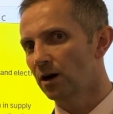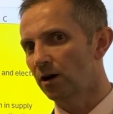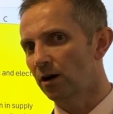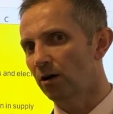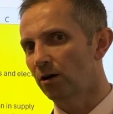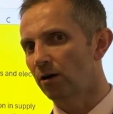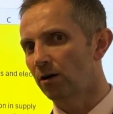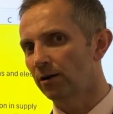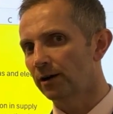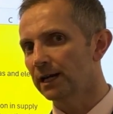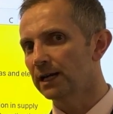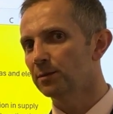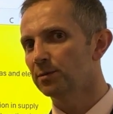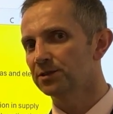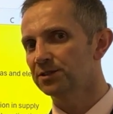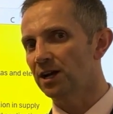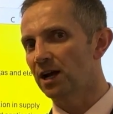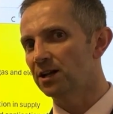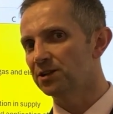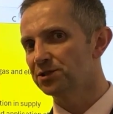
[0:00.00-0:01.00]
are able
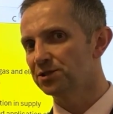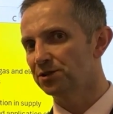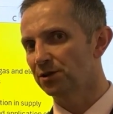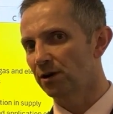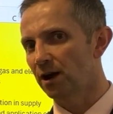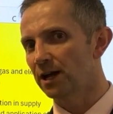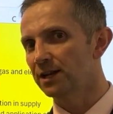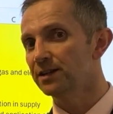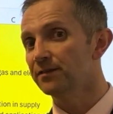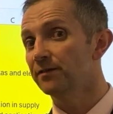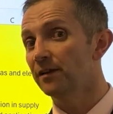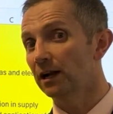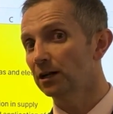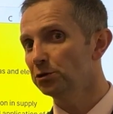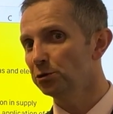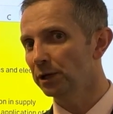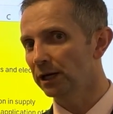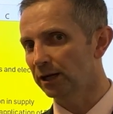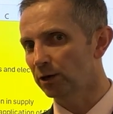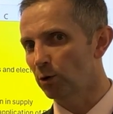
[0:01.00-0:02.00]
to answer and
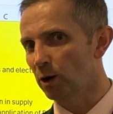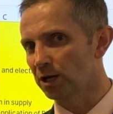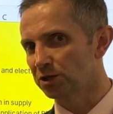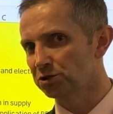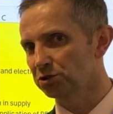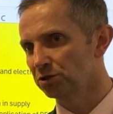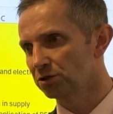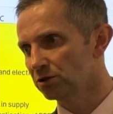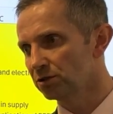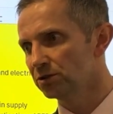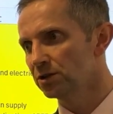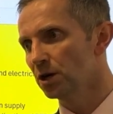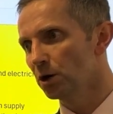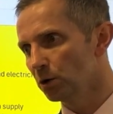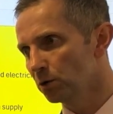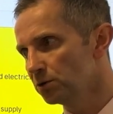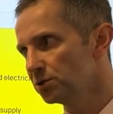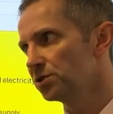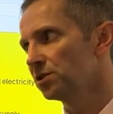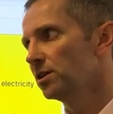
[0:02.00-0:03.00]
evaluate question on
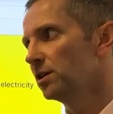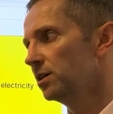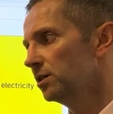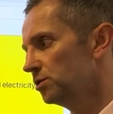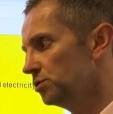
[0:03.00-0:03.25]
those